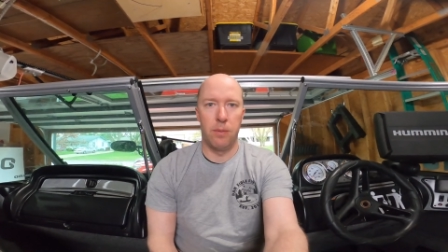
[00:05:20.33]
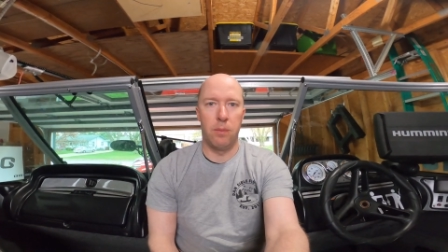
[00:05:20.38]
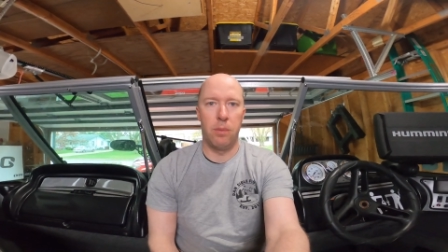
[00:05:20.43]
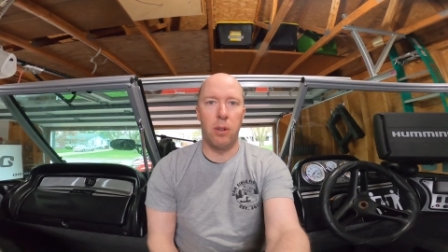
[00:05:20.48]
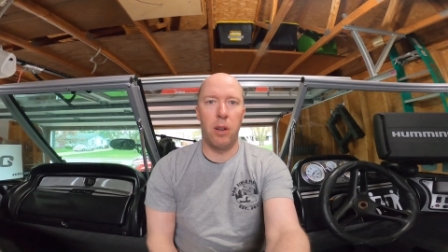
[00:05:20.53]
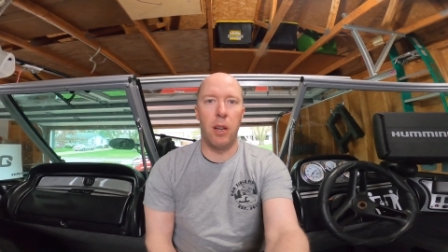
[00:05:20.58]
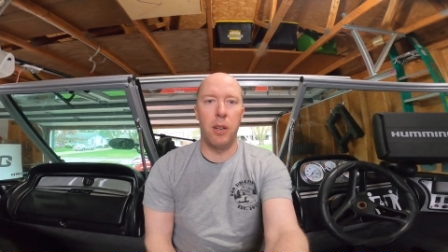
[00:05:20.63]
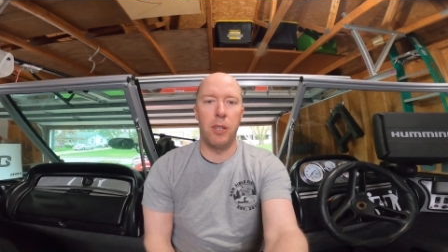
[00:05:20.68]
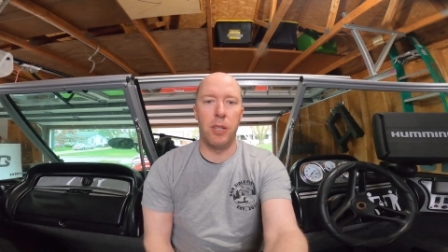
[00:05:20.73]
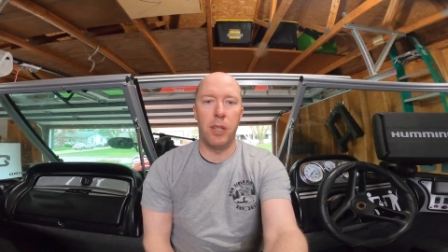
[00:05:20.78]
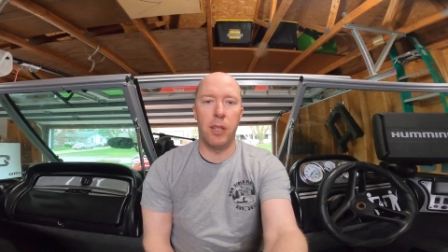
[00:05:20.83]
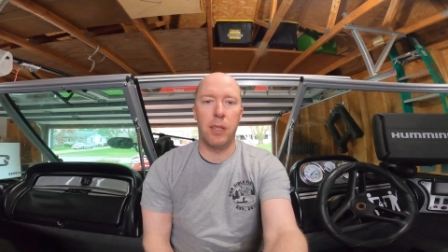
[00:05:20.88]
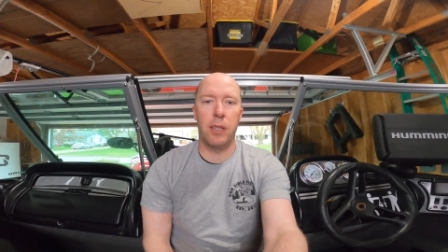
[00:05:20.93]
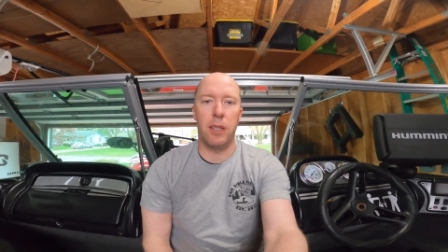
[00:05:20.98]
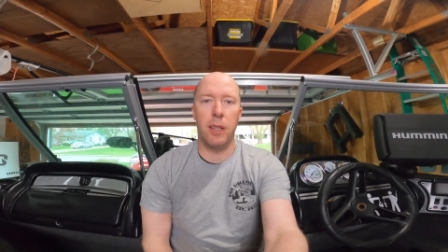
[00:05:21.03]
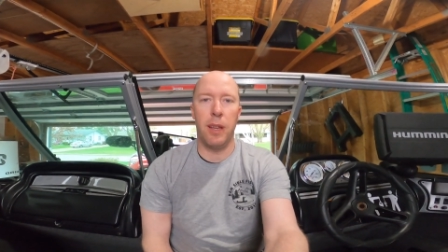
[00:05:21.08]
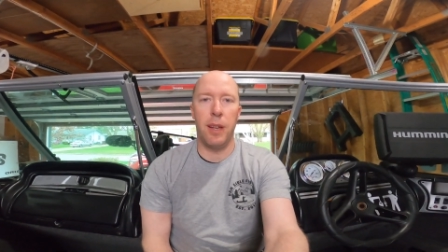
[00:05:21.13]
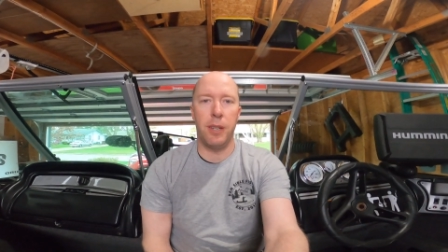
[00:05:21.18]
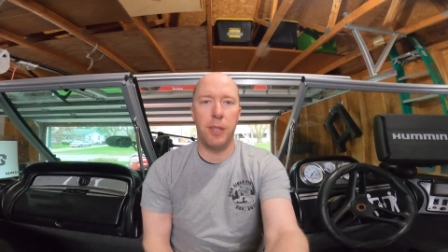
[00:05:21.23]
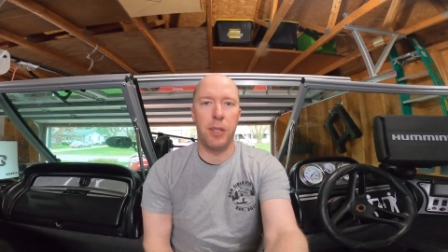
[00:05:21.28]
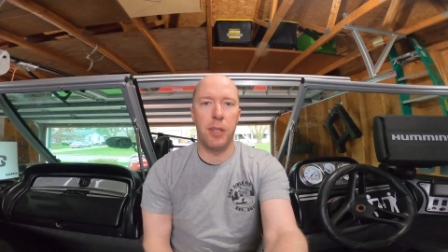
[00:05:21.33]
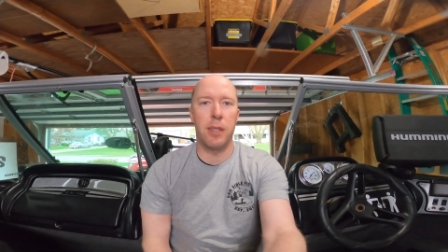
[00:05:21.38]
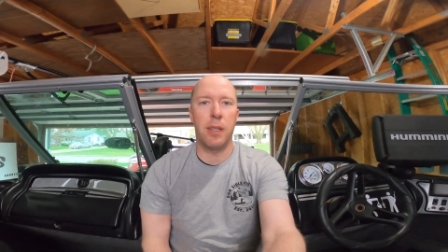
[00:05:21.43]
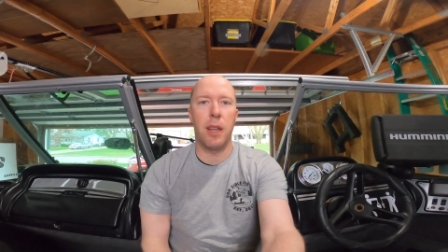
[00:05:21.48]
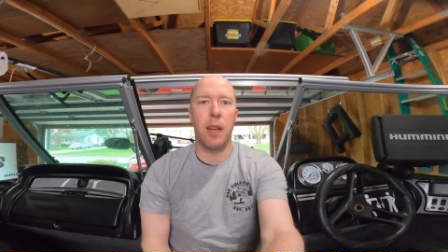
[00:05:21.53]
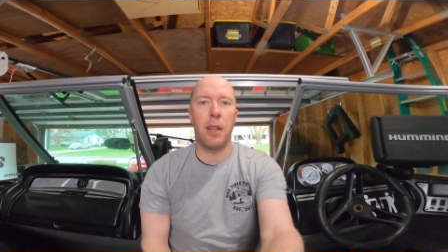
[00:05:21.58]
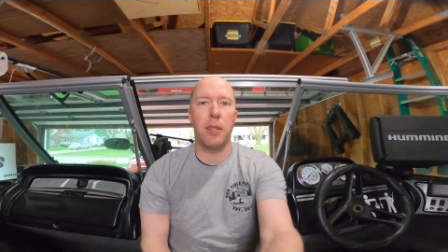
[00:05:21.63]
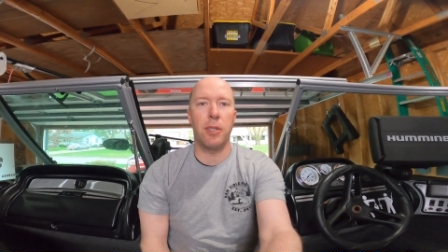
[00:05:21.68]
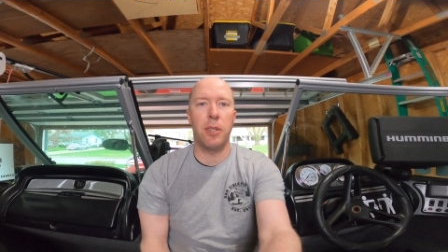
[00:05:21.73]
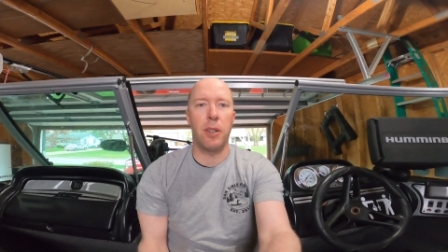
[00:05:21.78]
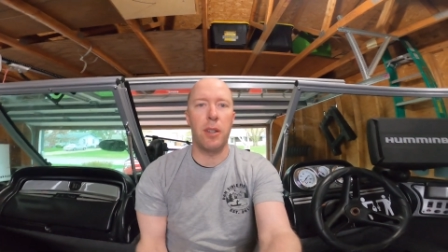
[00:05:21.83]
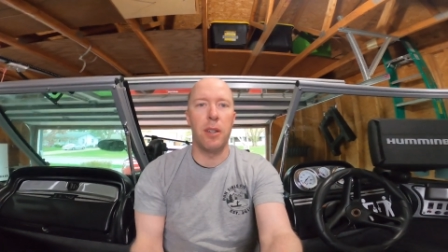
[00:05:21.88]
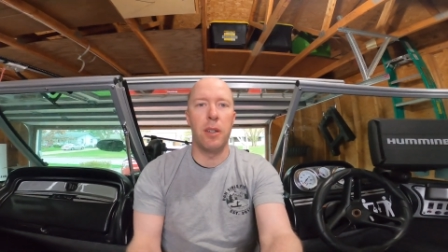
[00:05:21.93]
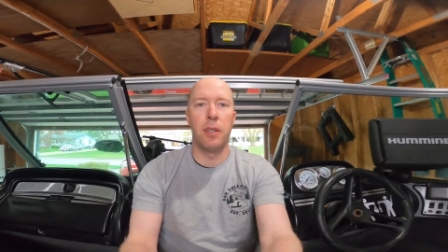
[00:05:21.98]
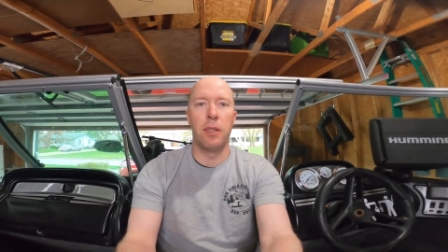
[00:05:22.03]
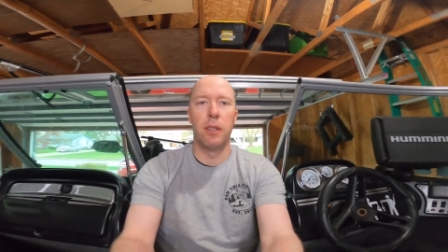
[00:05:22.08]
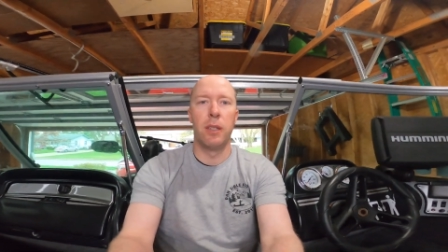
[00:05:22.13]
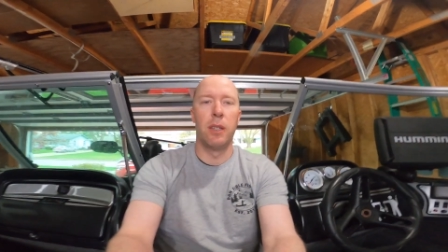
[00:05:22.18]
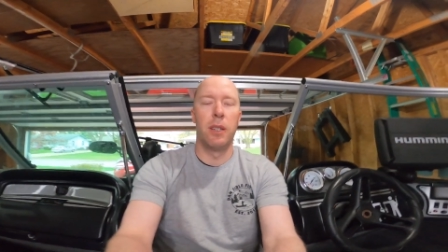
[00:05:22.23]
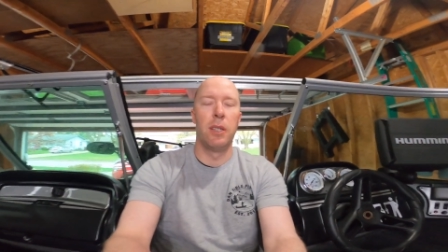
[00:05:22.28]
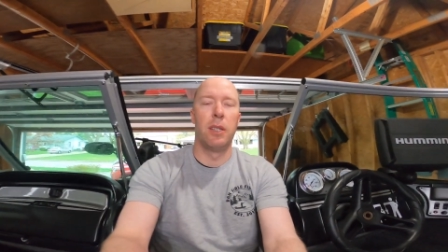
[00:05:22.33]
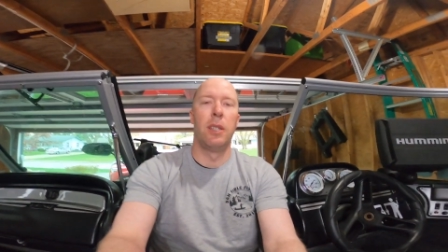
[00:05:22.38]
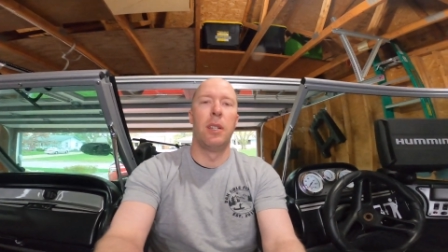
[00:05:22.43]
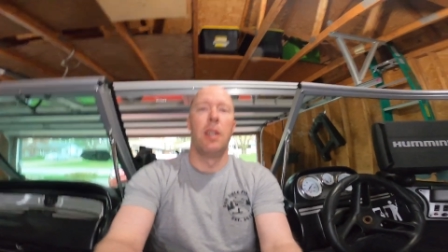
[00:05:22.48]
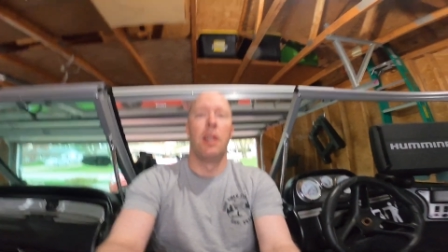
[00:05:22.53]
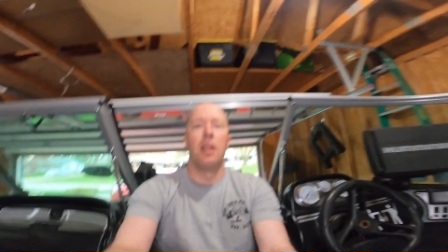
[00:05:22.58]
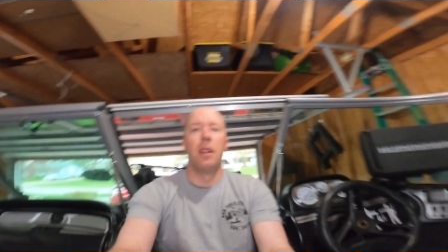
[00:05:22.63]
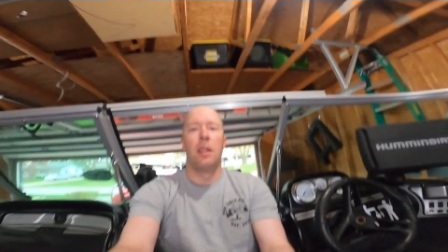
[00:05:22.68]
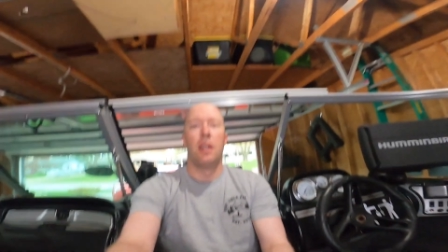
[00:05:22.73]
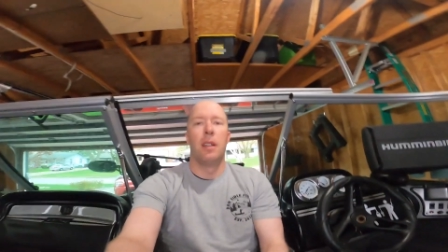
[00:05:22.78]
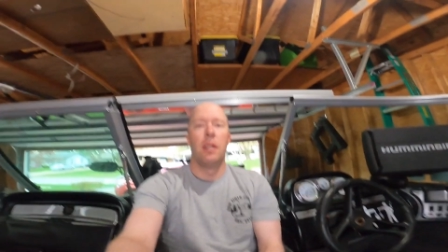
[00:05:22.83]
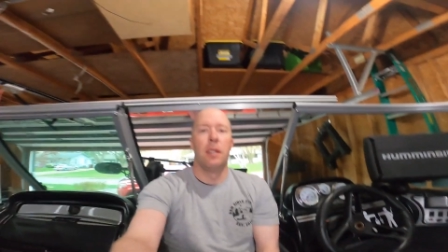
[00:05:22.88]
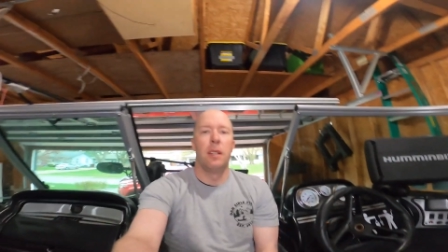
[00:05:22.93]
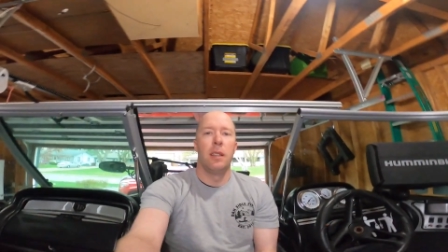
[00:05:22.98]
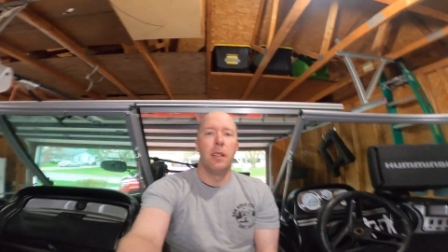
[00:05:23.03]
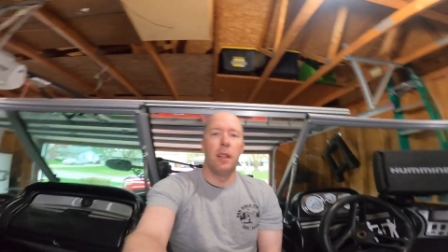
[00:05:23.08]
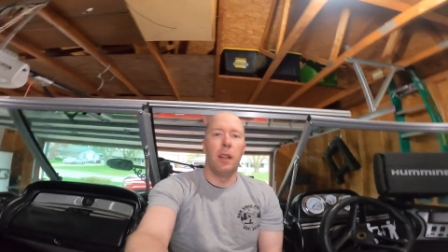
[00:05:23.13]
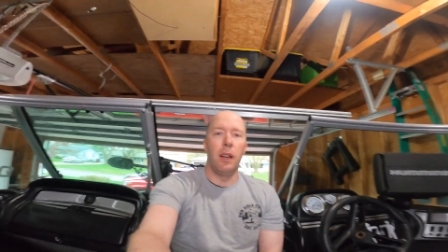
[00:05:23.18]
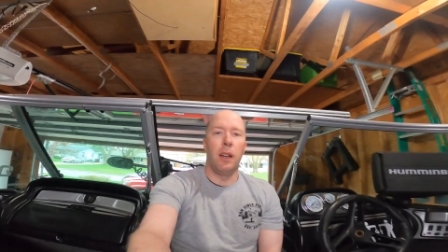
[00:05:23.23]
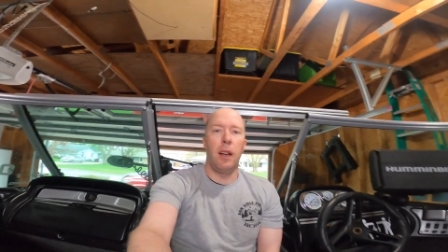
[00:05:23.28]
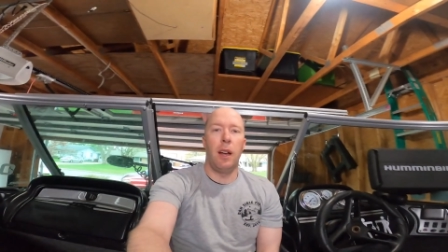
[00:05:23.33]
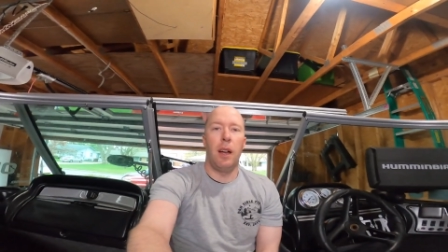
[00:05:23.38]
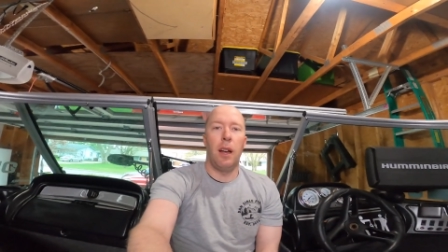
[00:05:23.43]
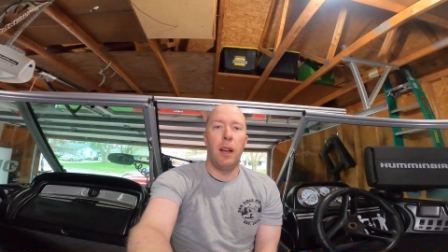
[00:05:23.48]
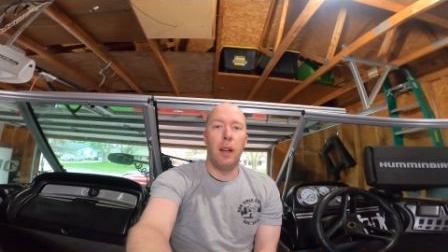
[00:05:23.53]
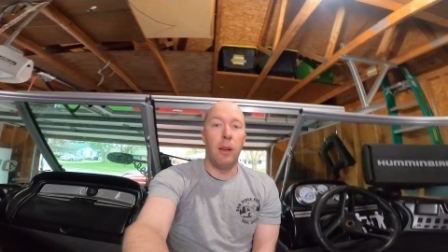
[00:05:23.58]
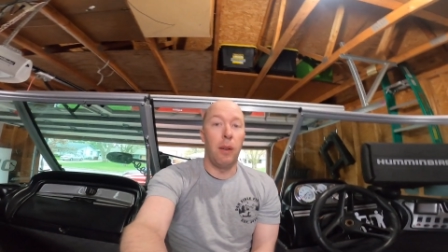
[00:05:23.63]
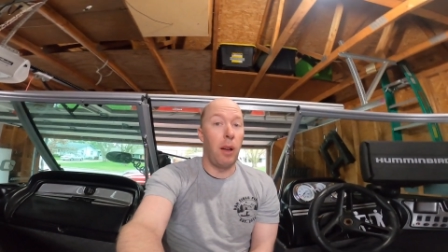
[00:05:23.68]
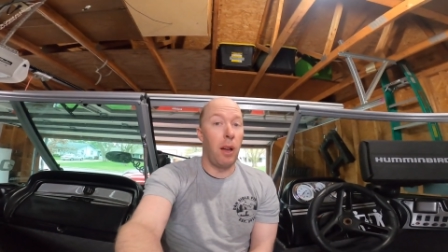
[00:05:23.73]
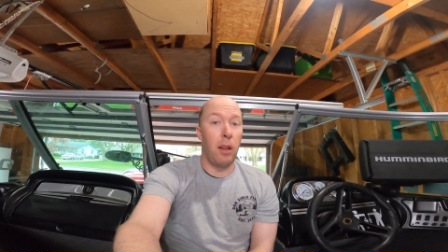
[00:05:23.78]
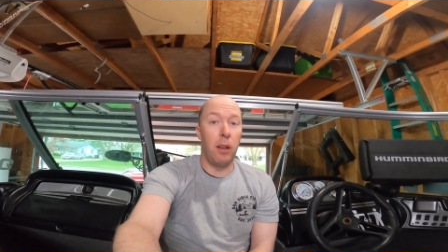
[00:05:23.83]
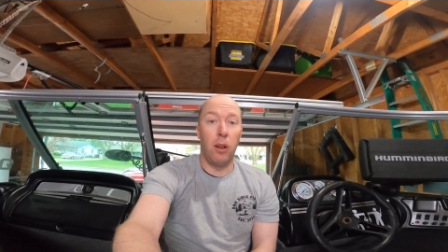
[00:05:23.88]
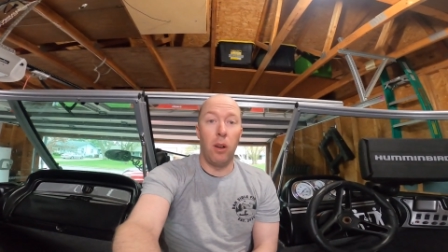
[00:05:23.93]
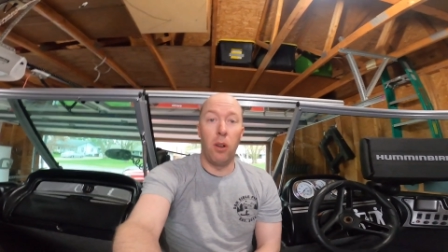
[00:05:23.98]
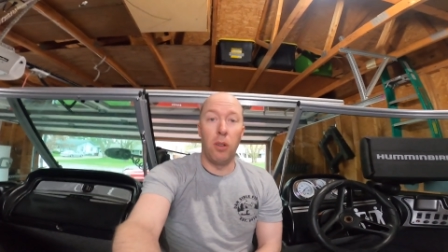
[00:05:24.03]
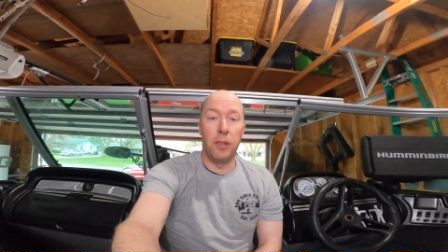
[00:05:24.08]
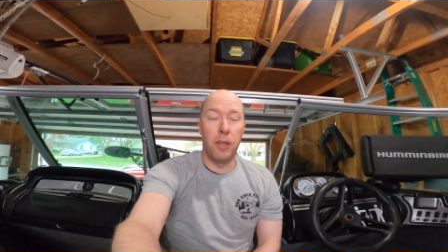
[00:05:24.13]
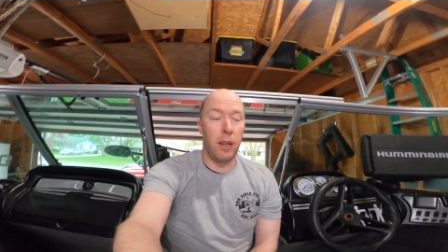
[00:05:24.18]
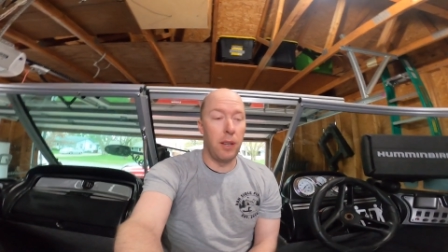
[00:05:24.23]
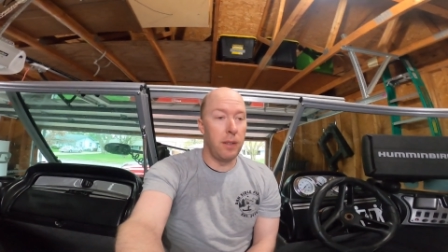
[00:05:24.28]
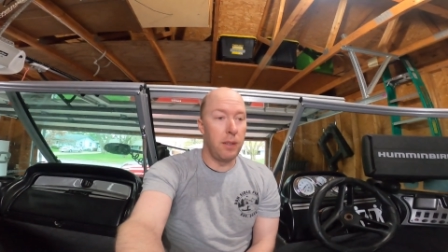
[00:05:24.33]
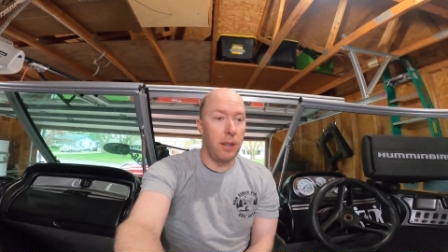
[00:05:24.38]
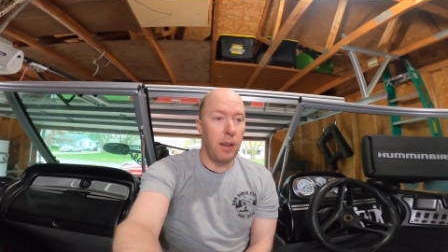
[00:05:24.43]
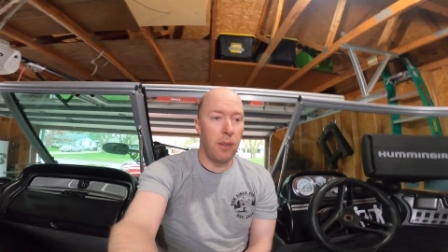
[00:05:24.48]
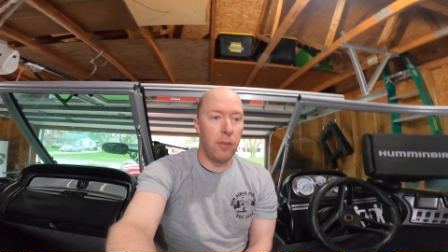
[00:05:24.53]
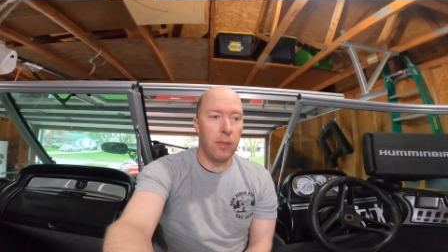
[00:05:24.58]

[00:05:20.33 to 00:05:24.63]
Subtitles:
project / disaster. All done.